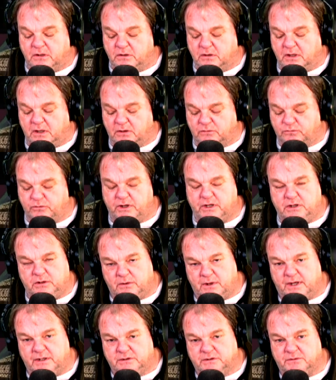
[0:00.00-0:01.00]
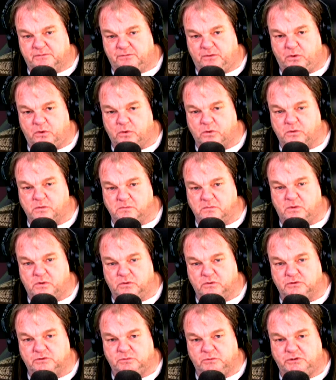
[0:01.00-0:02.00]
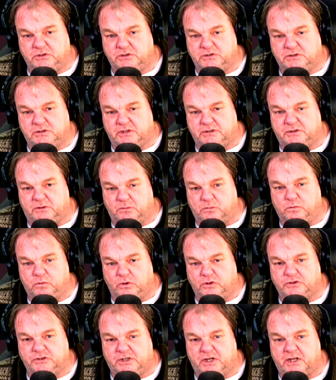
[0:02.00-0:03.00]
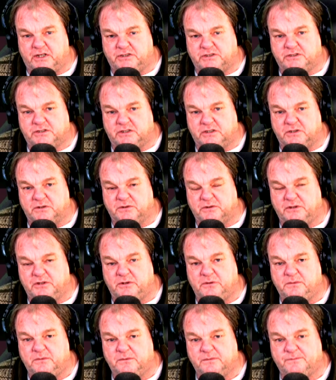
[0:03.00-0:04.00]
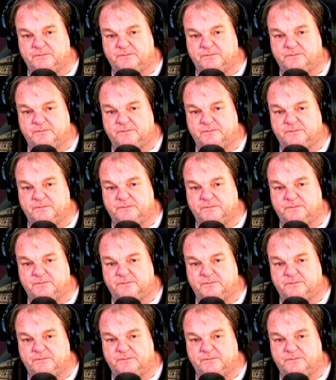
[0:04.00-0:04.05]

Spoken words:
radioactive hormones, which is like the worst case scenario.